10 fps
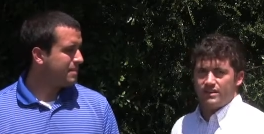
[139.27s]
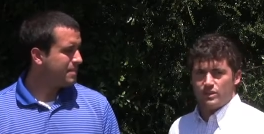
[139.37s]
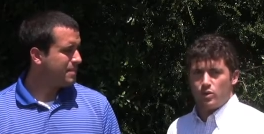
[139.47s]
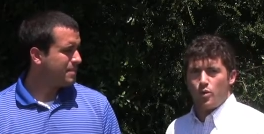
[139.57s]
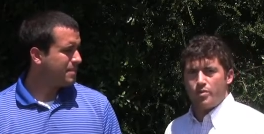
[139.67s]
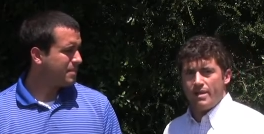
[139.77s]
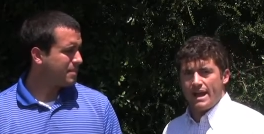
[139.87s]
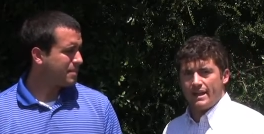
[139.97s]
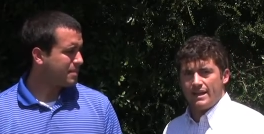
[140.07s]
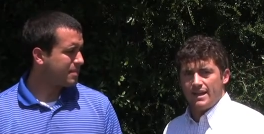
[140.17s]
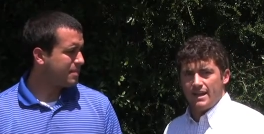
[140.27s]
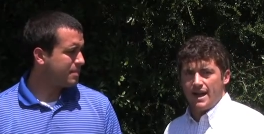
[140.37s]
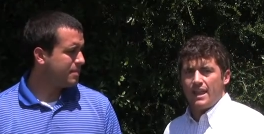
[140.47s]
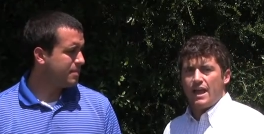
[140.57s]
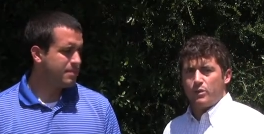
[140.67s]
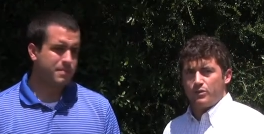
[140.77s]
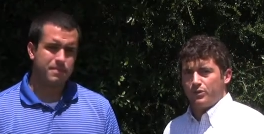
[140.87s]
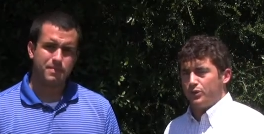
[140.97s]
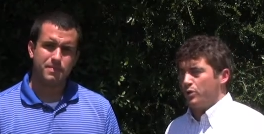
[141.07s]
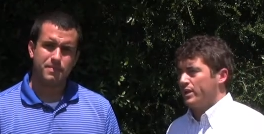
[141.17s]
Speaker 1: as a quarterback. Uh, I like what
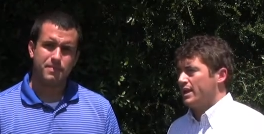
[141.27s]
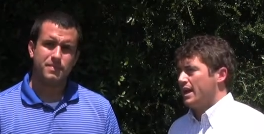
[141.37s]
they're doing.